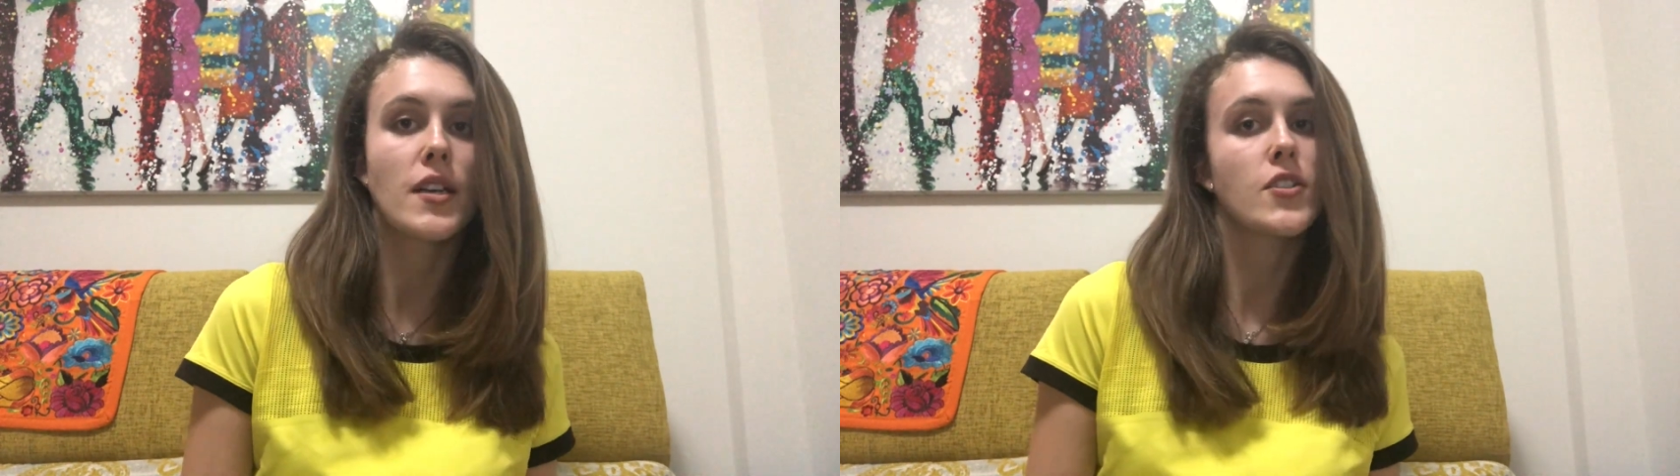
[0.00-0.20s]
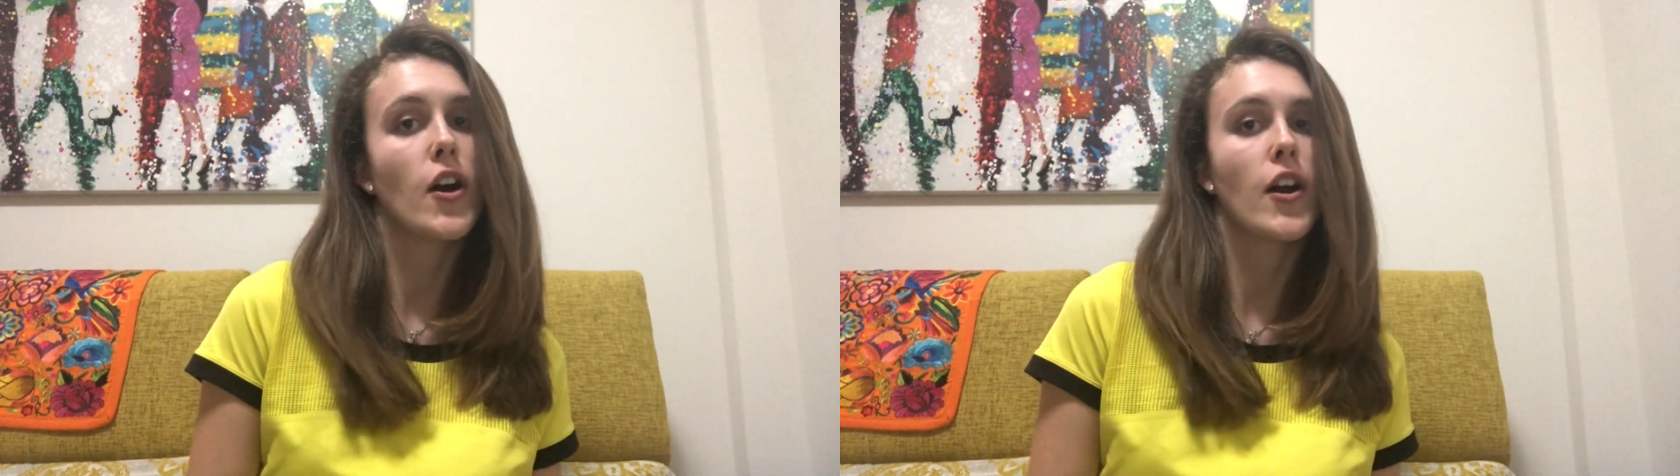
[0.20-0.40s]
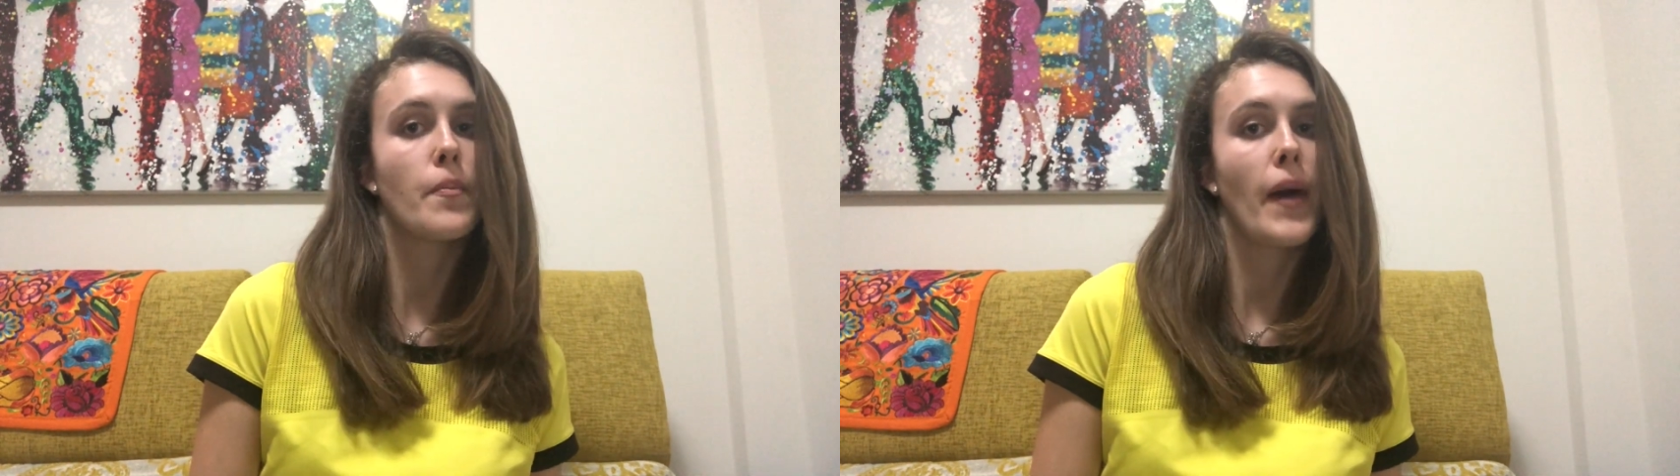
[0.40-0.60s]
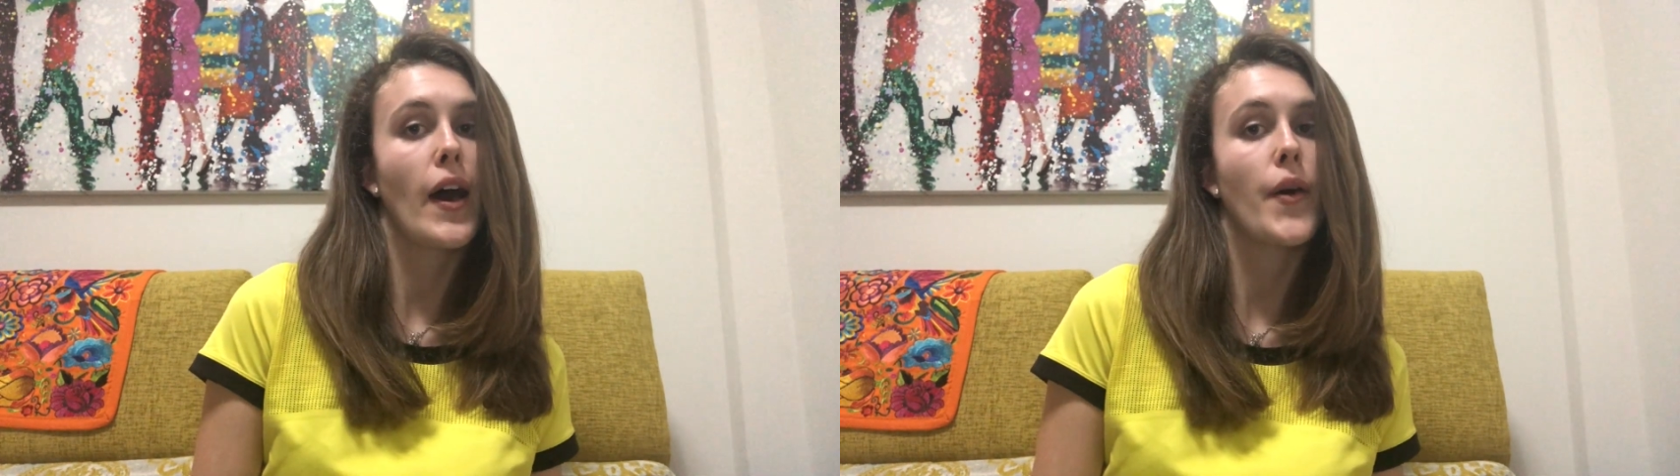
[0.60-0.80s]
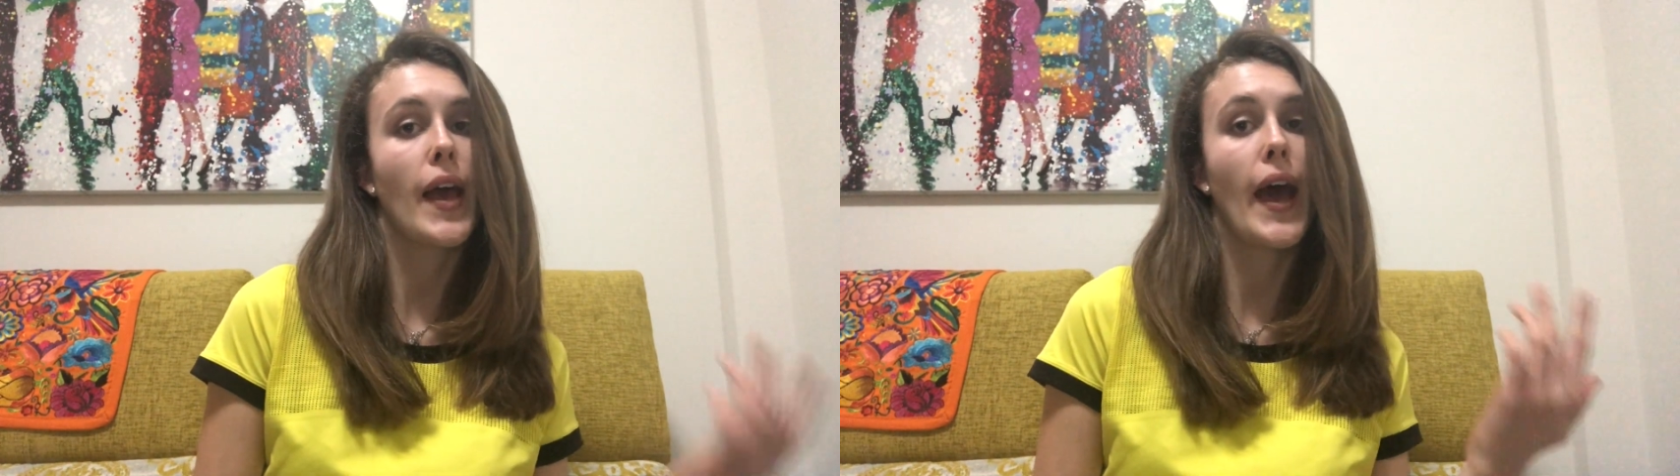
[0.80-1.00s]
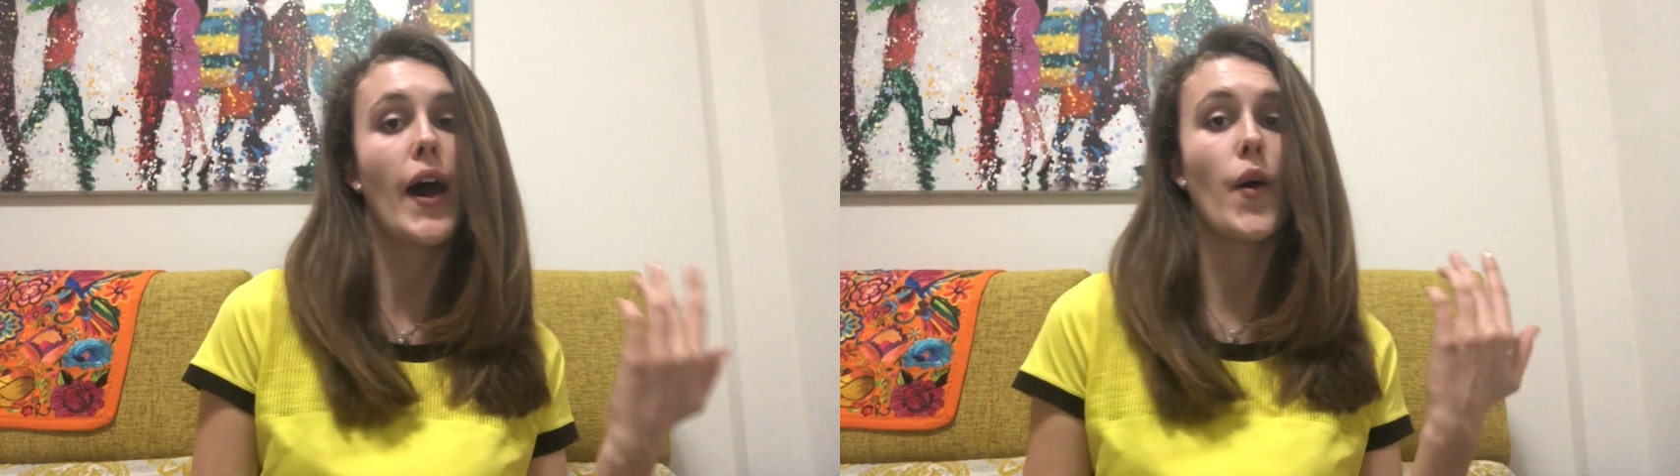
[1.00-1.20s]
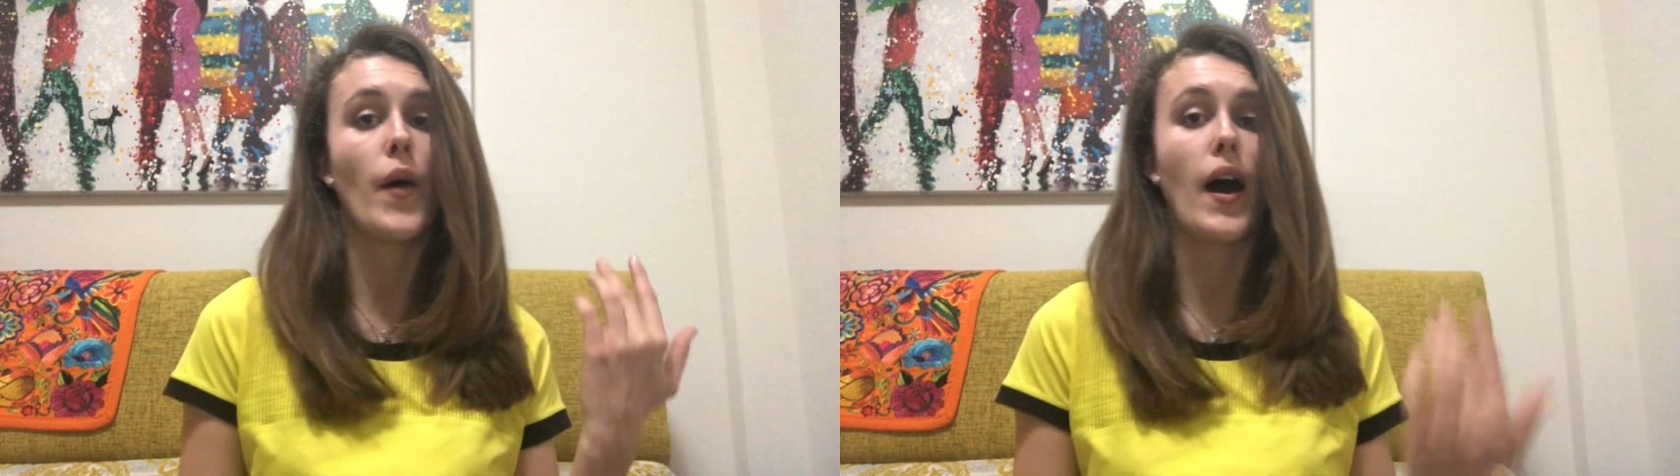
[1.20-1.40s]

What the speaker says: to talk about how